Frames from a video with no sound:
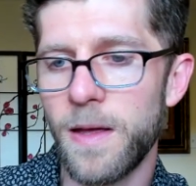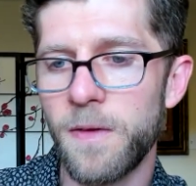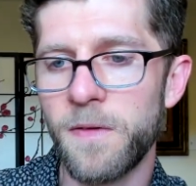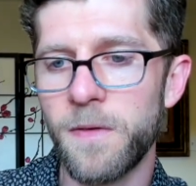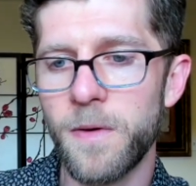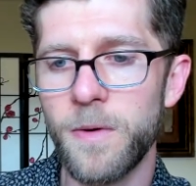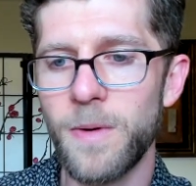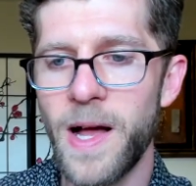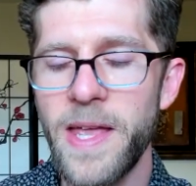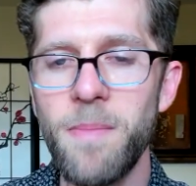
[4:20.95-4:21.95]
And
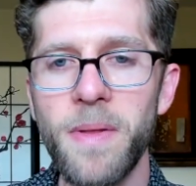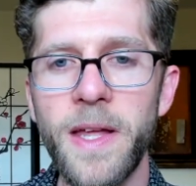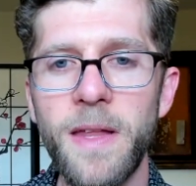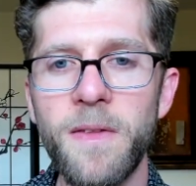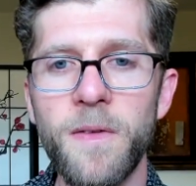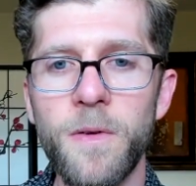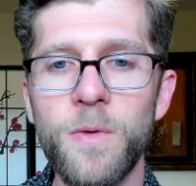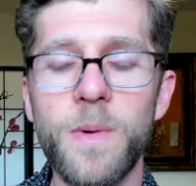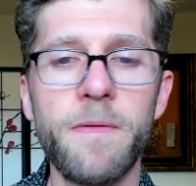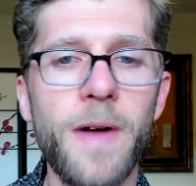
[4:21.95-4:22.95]
so I am planning to
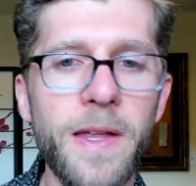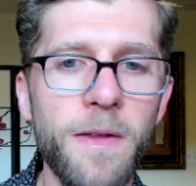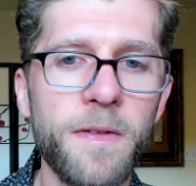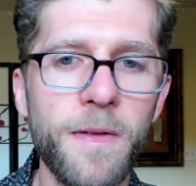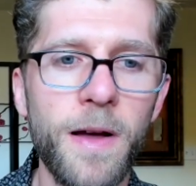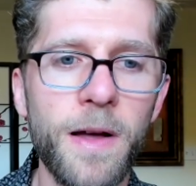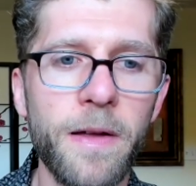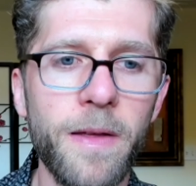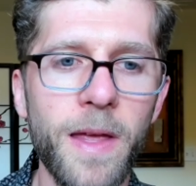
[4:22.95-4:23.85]
refine this talk